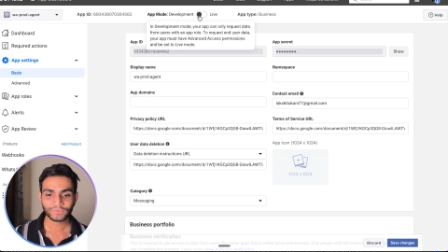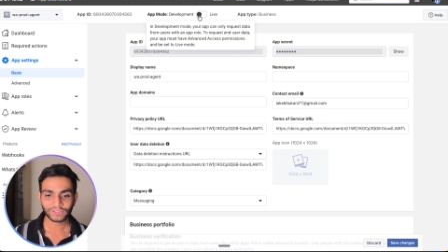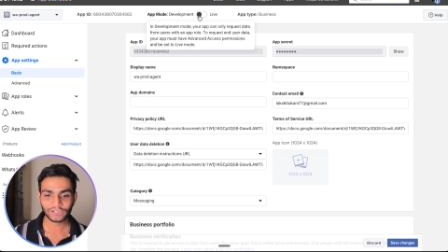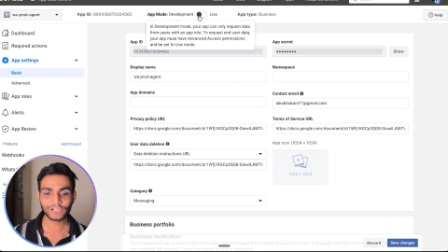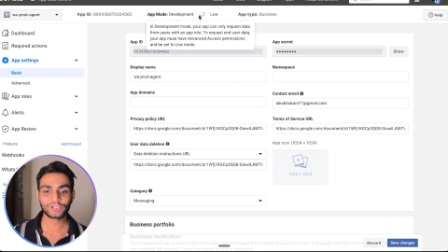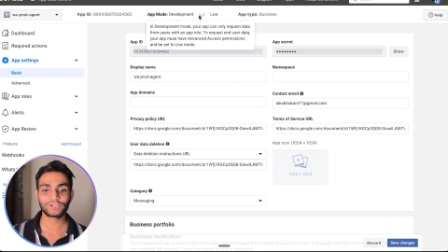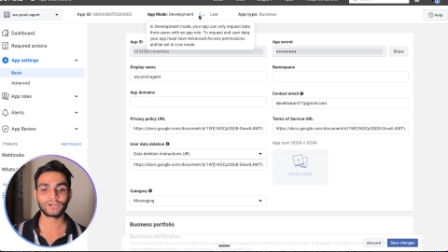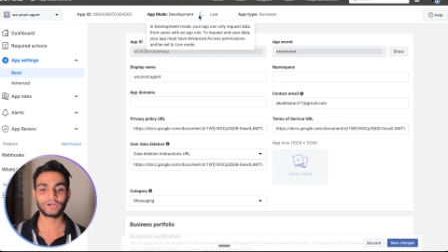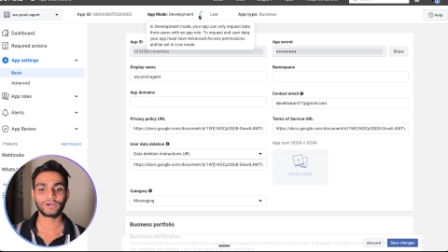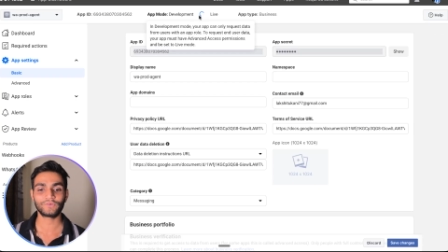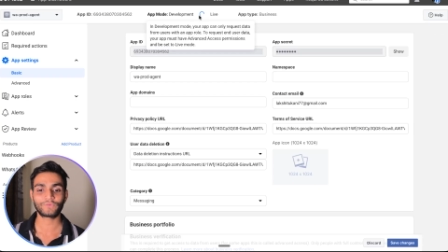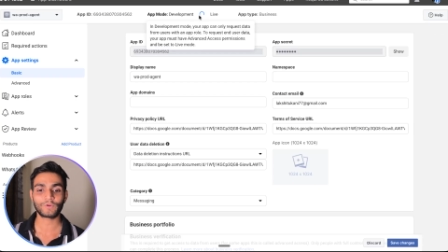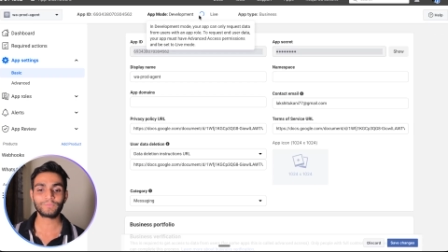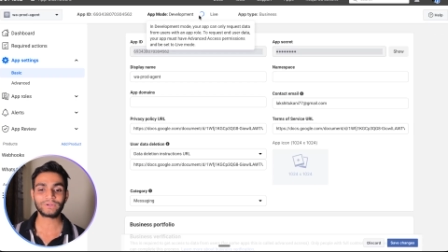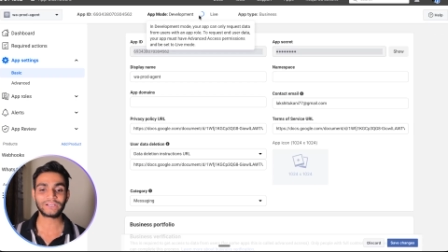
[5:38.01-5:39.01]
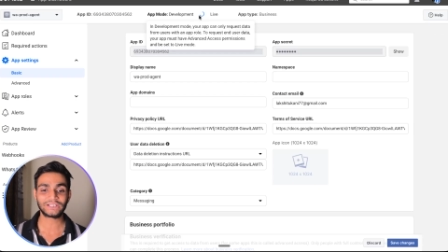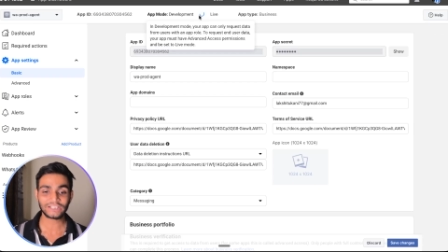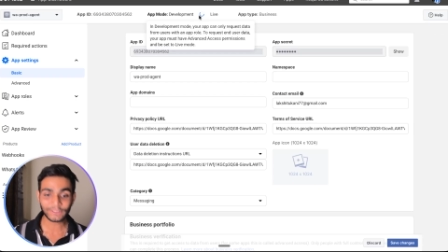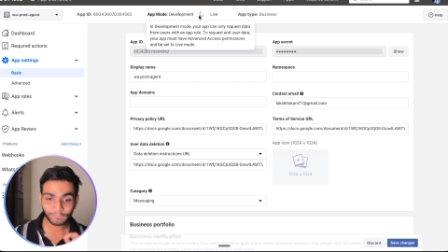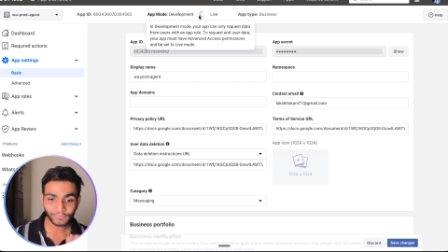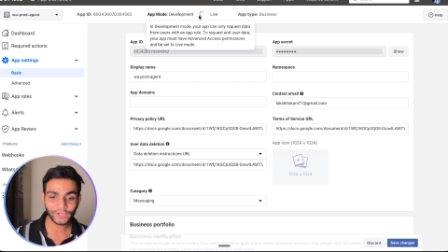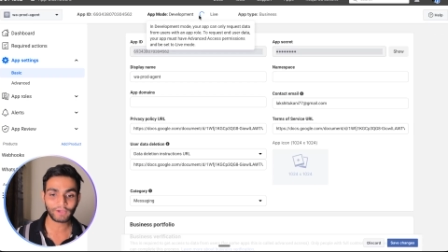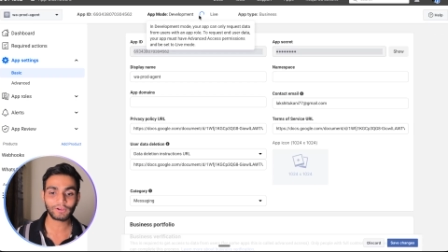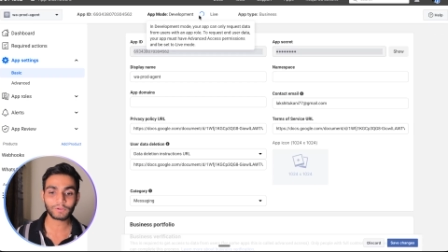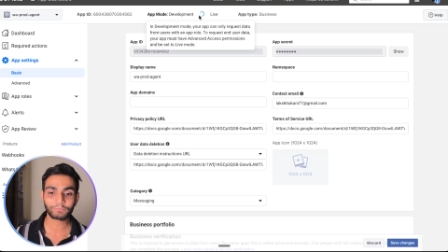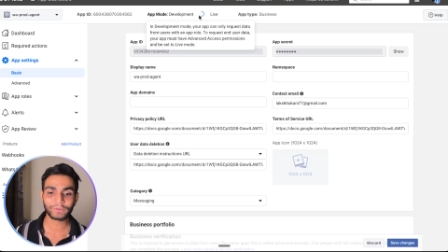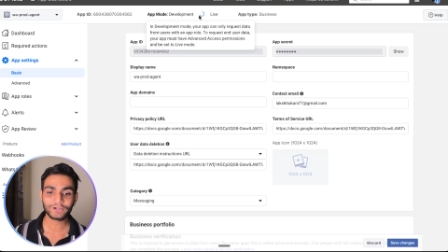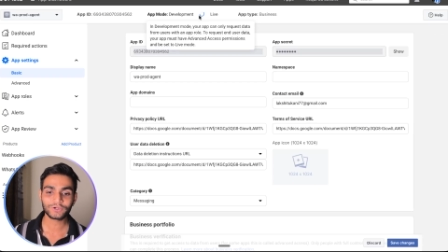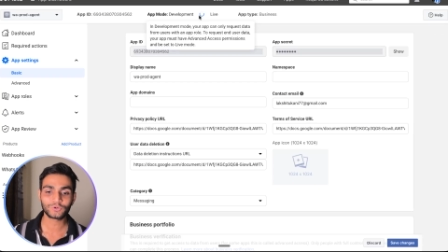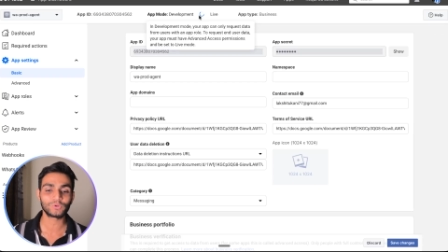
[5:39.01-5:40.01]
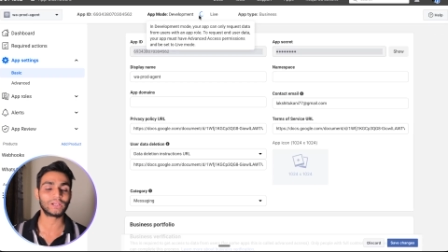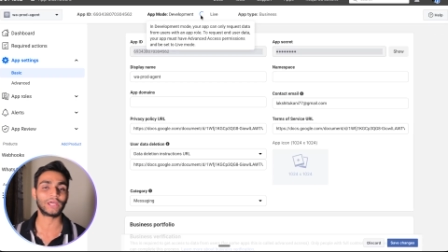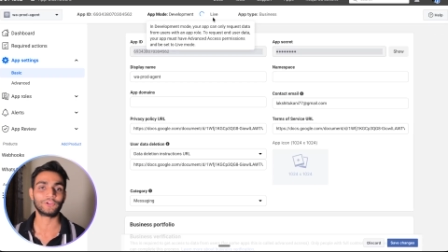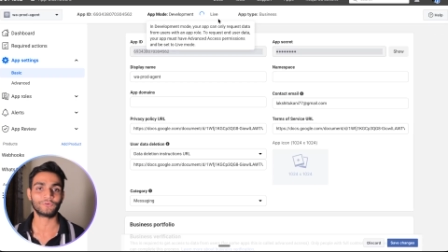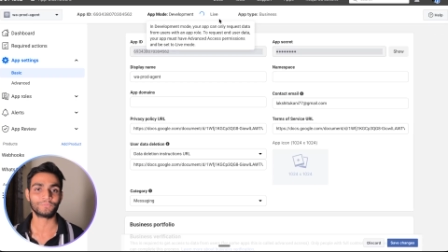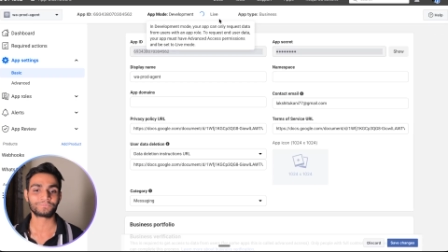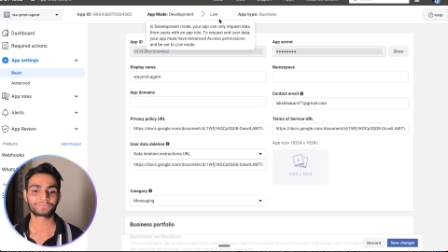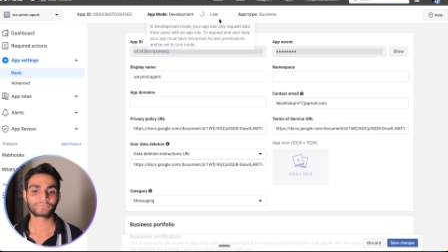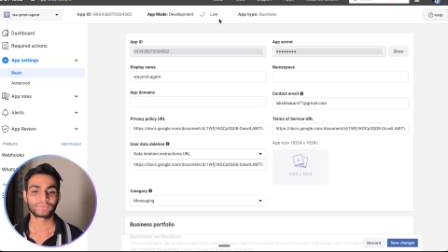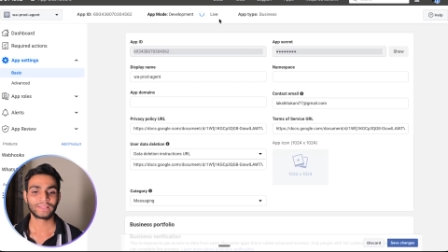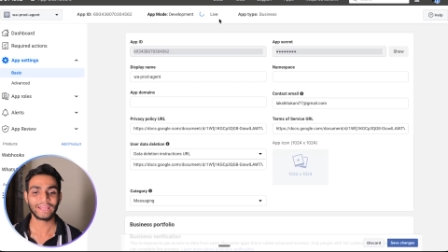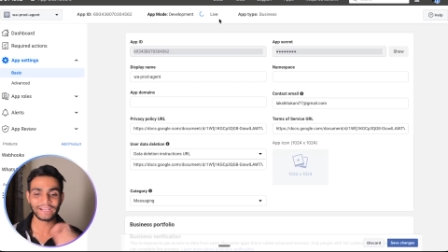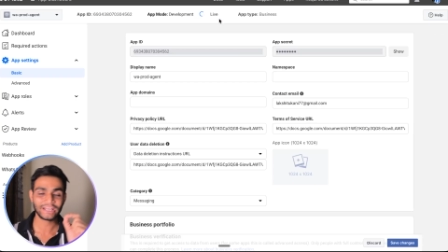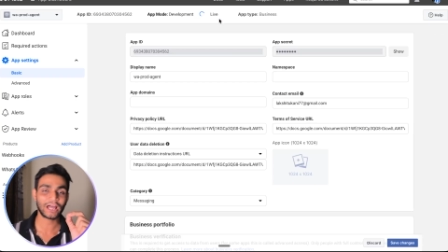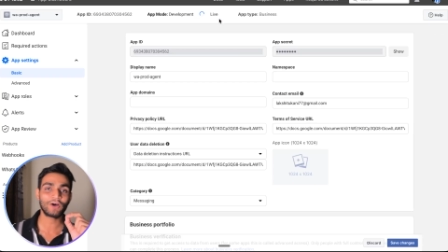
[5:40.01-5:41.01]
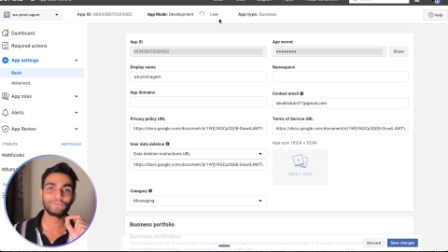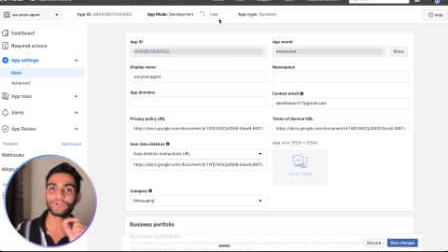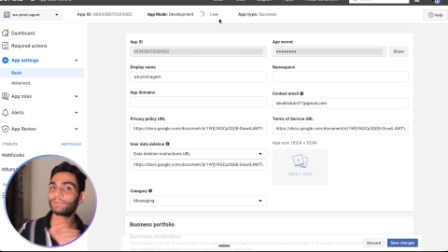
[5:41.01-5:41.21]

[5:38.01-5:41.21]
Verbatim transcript: click uh, from de development to live. And now your